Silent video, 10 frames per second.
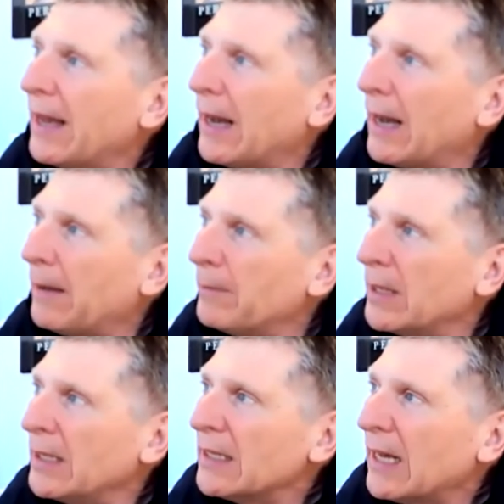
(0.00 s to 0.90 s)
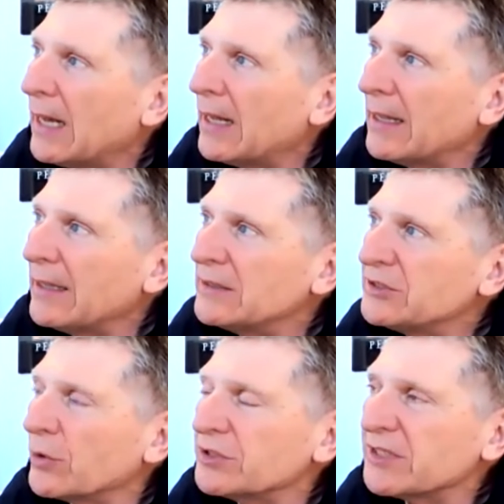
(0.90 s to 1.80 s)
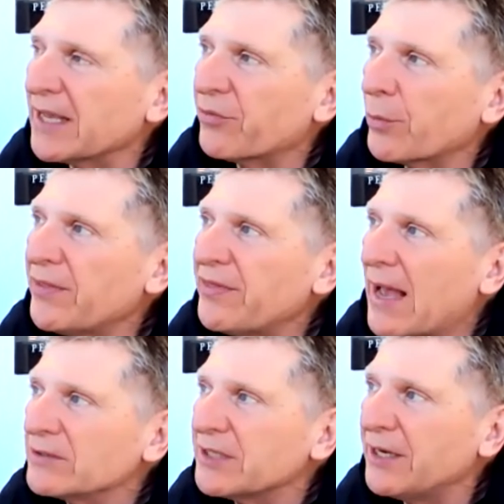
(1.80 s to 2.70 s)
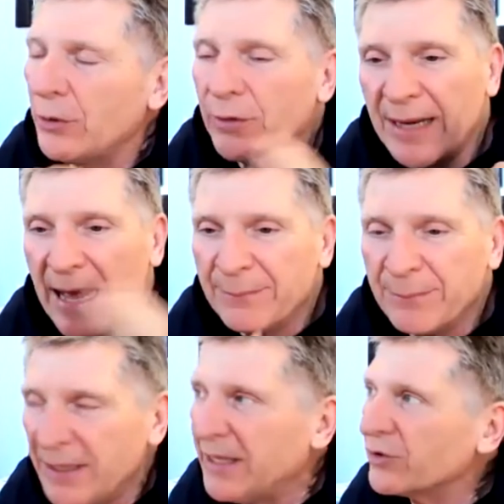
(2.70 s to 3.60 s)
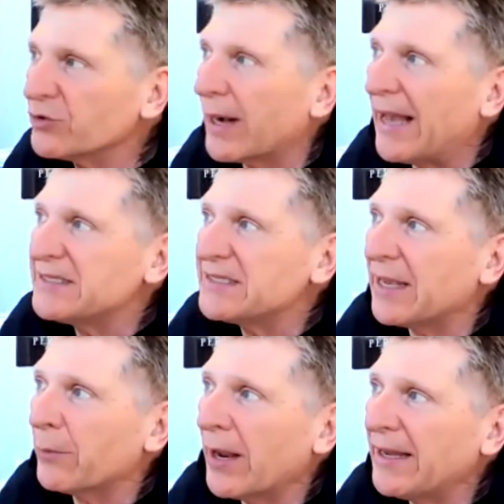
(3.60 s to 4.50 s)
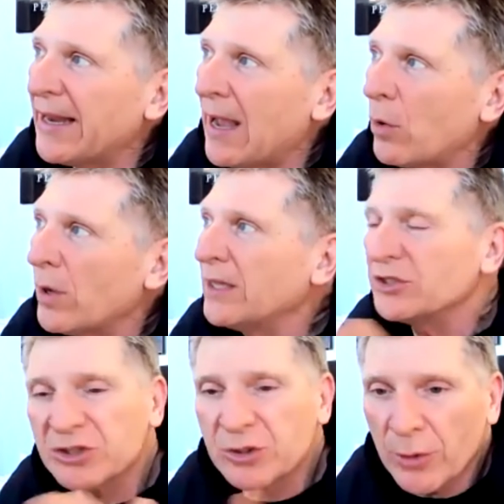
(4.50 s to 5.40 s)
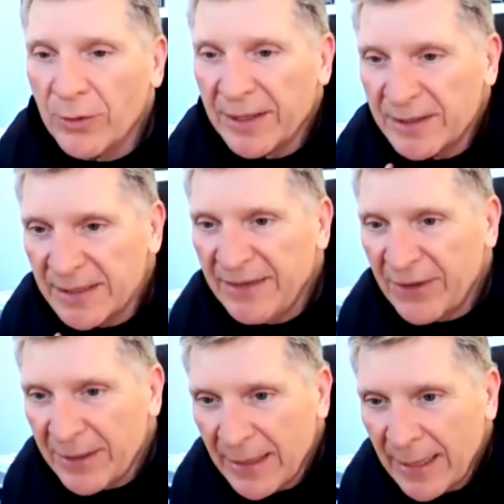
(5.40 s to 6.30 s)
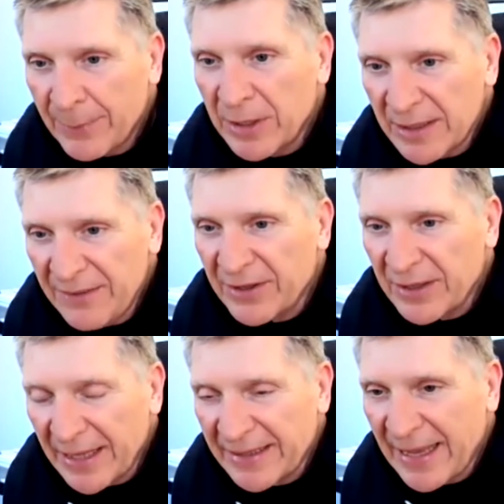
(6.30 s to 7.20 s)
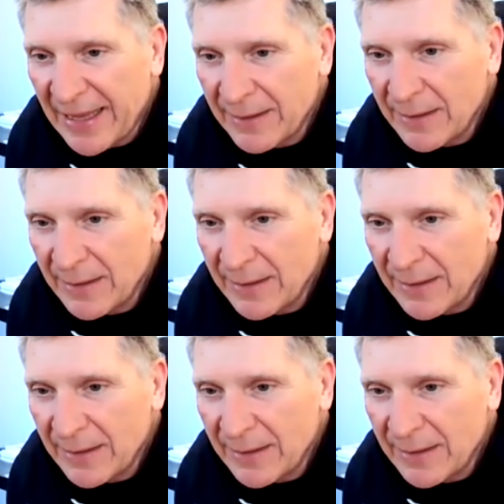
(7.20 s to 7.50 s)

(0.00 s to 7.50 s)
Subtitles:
But so it's like 3,000 a unit. Here's what I say right now. Screw it, leave it. I'm going to leave it like that.